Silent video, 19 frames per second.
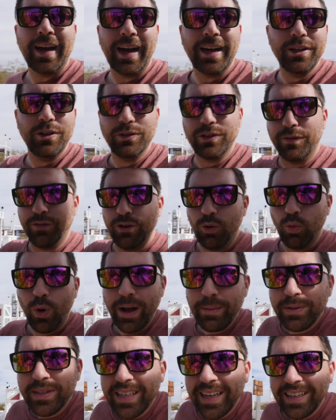I use a few
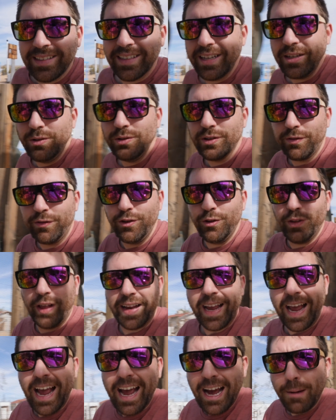websites, I use a few
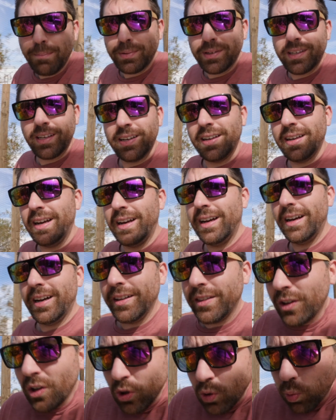like apps.
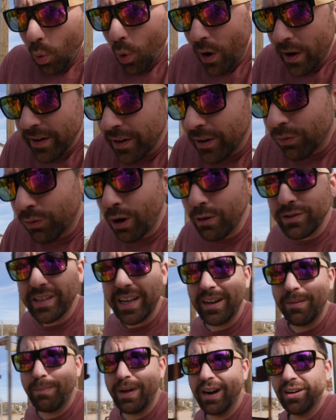Uh, there's one,
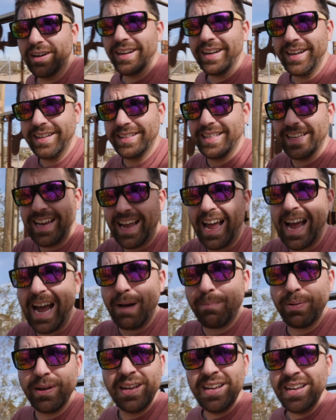Roadside America, it's an
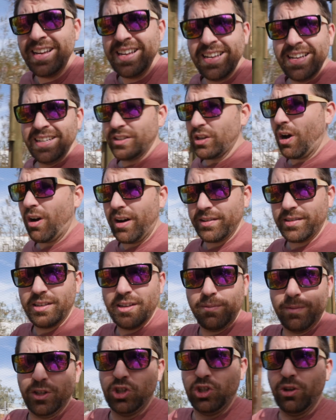app. It's
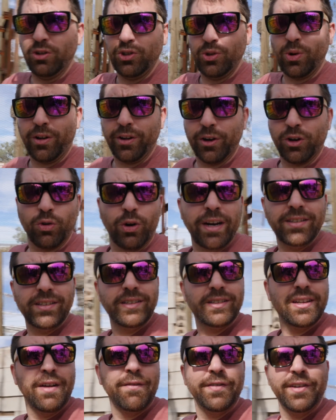awesome, it shows you all the
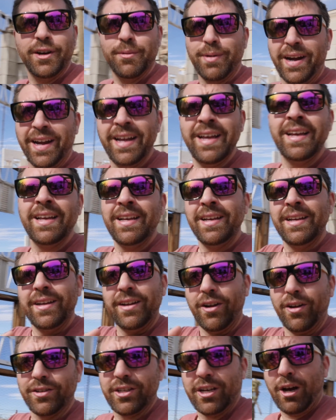crazy stuff nearby.
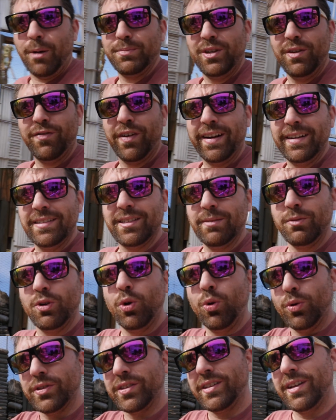It also helps you find some
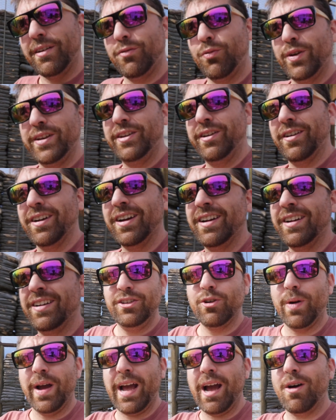cool stuff when you're,
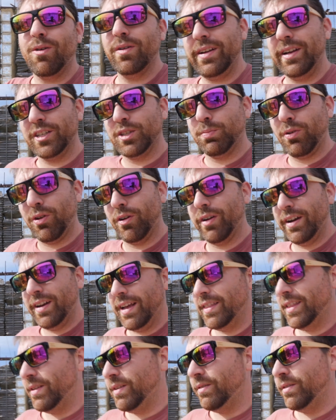you know, out exploring
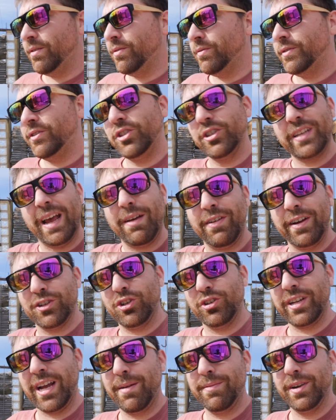and then just have
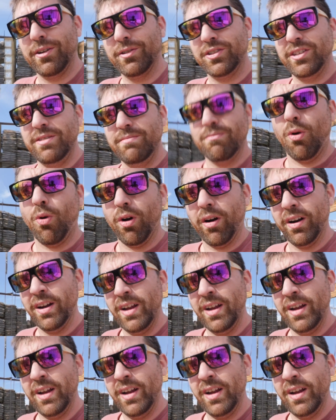extra time to go see more.